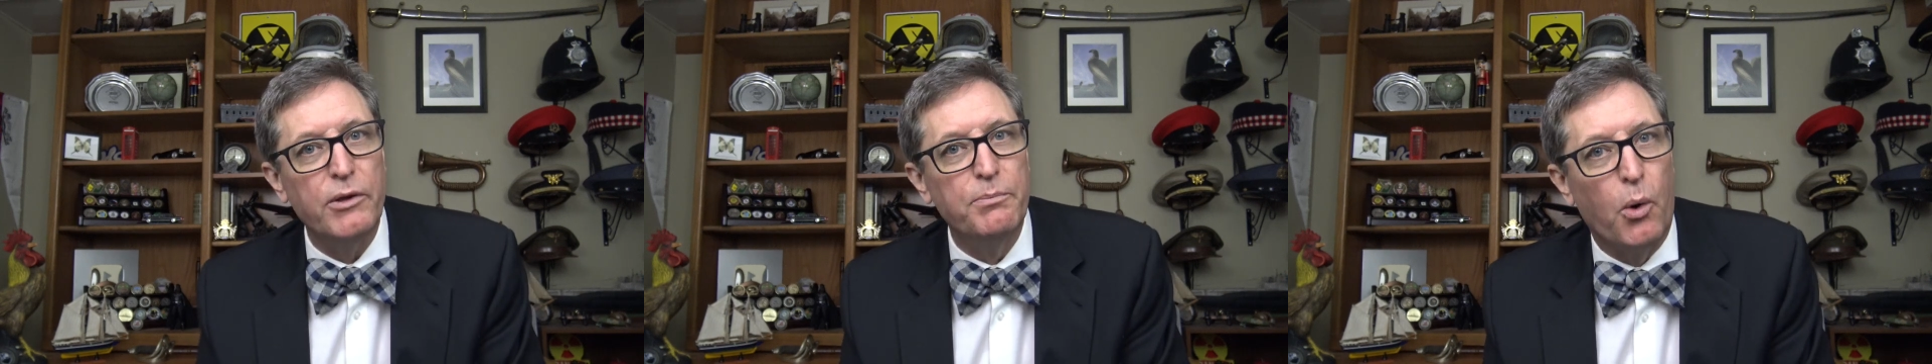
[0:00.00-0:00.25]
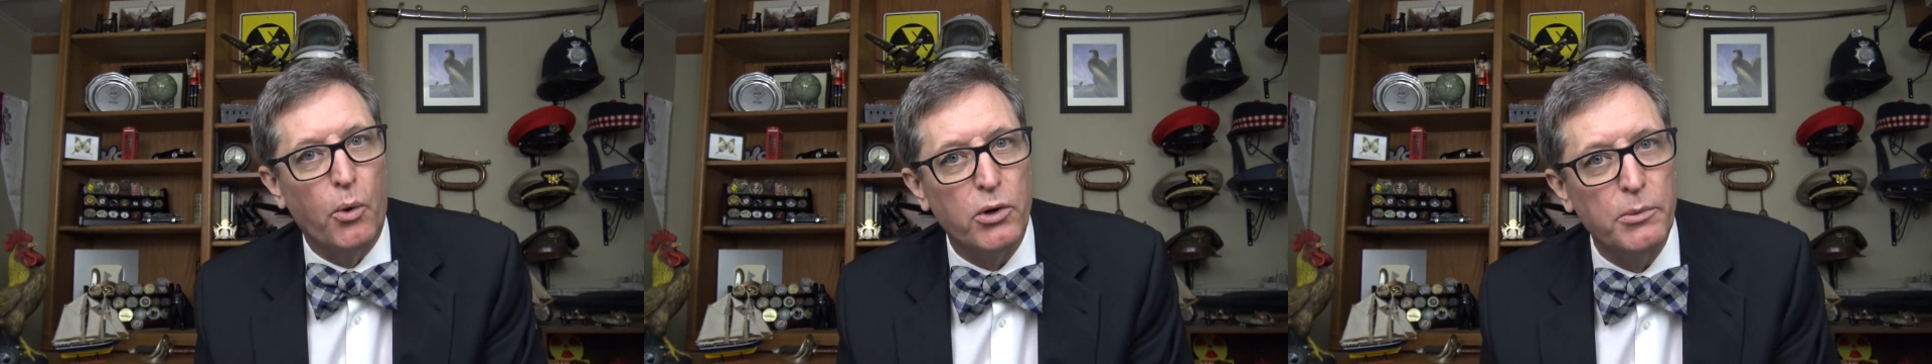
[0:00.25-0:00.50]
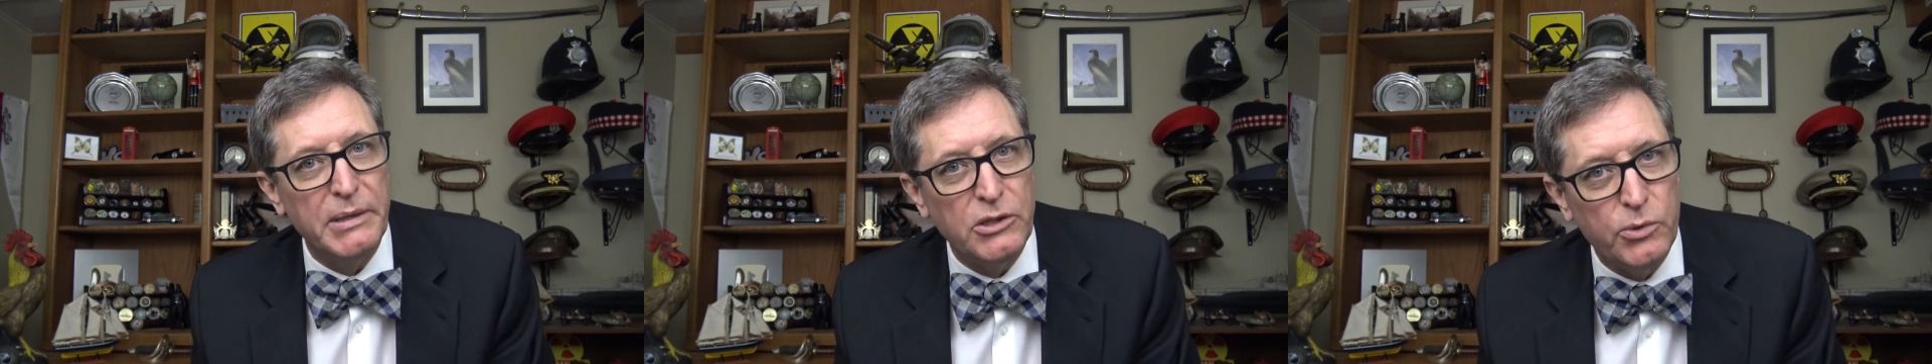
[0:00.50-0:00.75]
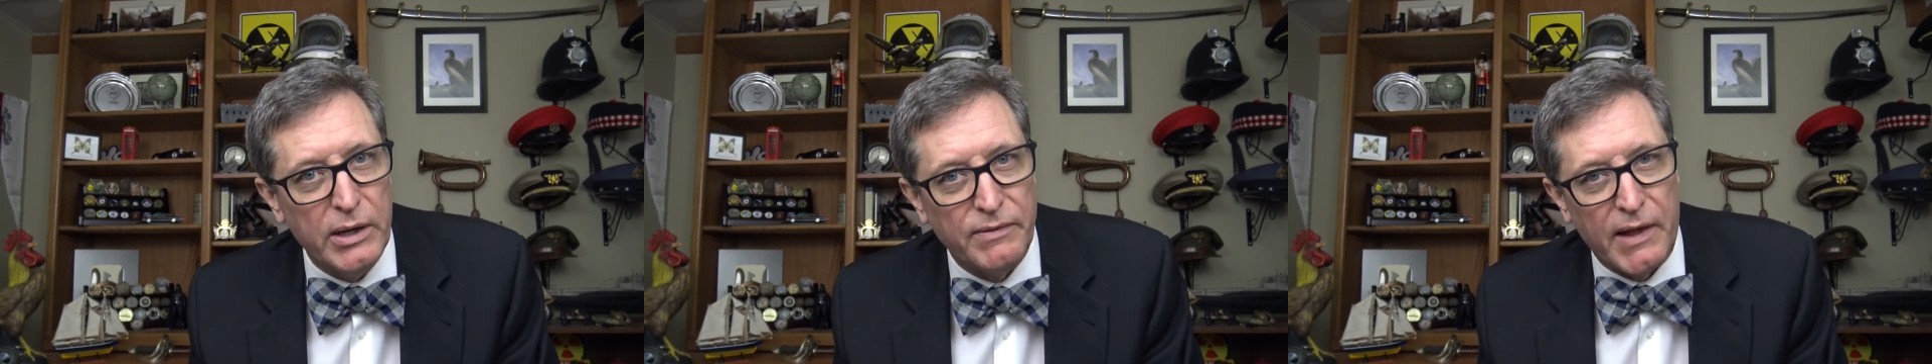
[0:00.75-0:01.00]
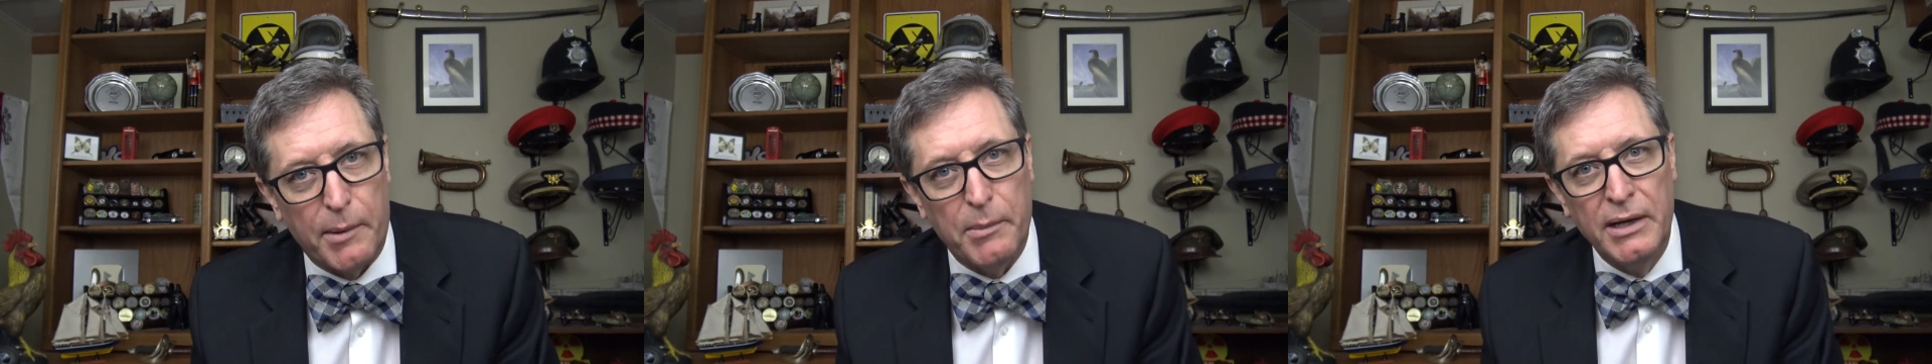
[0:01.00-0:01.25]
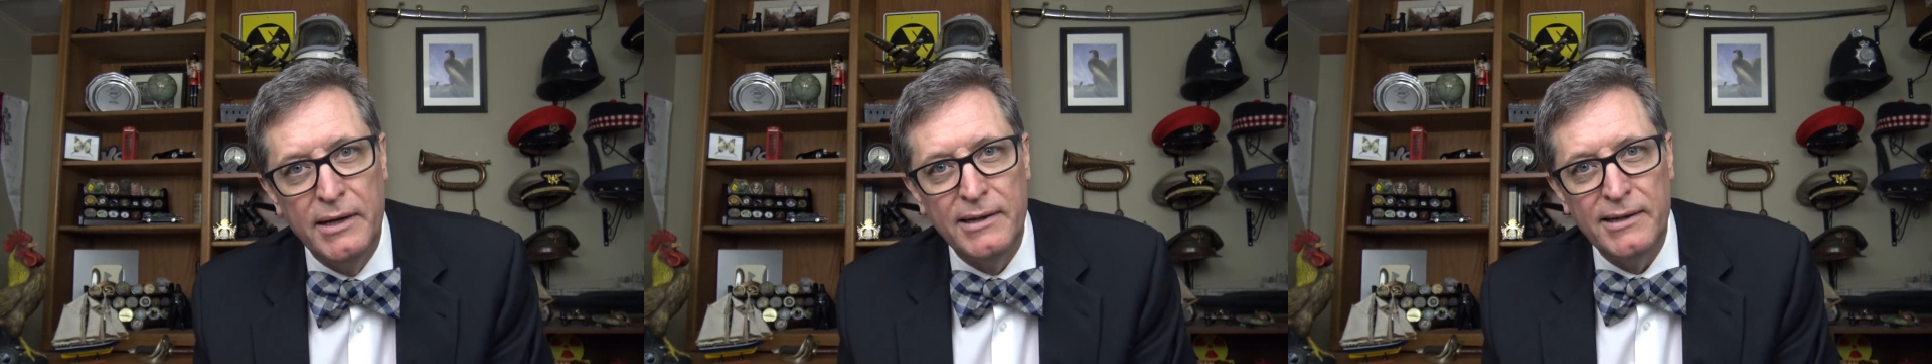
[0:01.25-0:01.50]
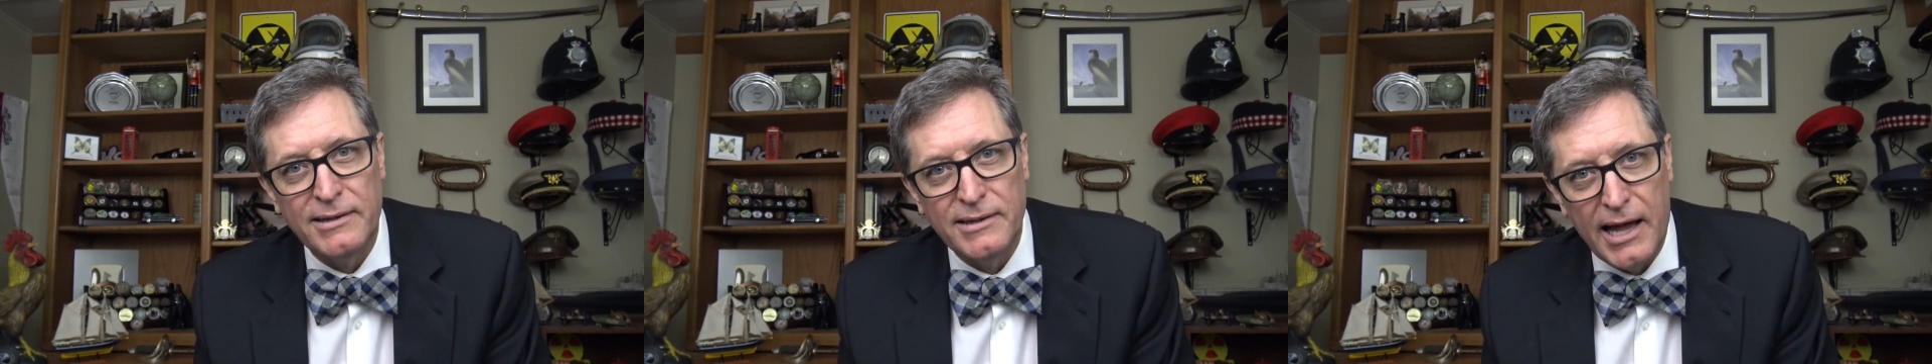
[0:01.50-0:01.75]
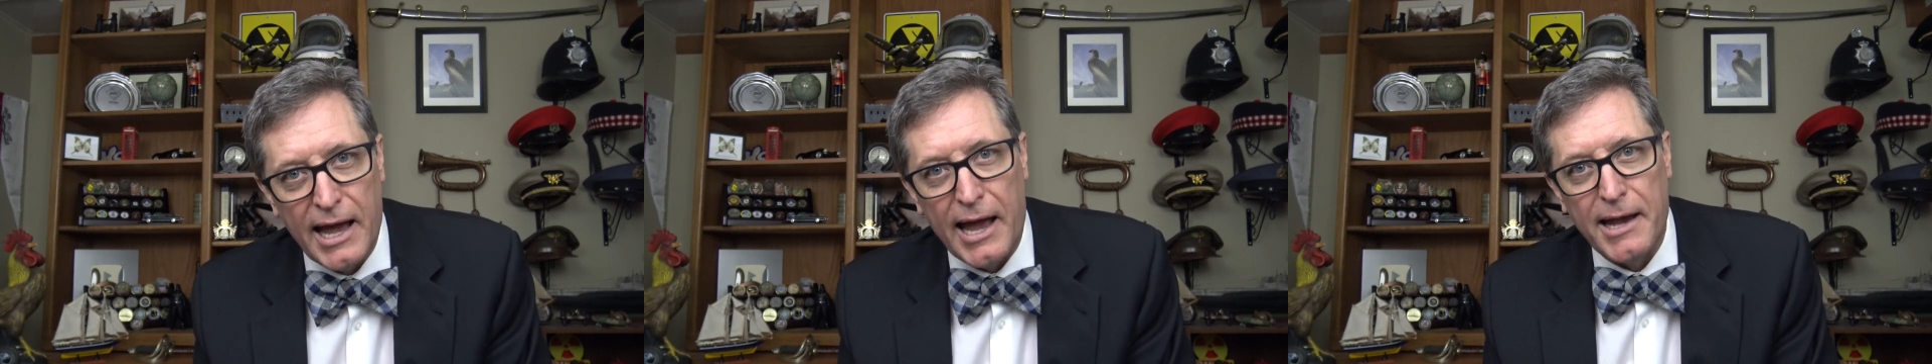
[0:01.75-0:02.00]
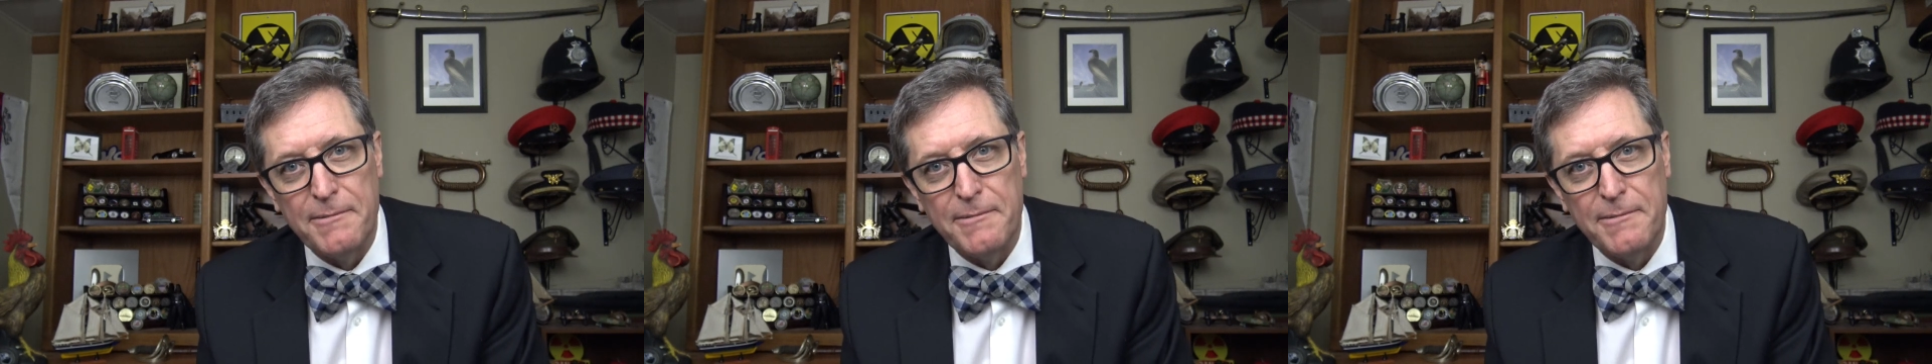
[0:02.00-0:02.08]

the border between them lay.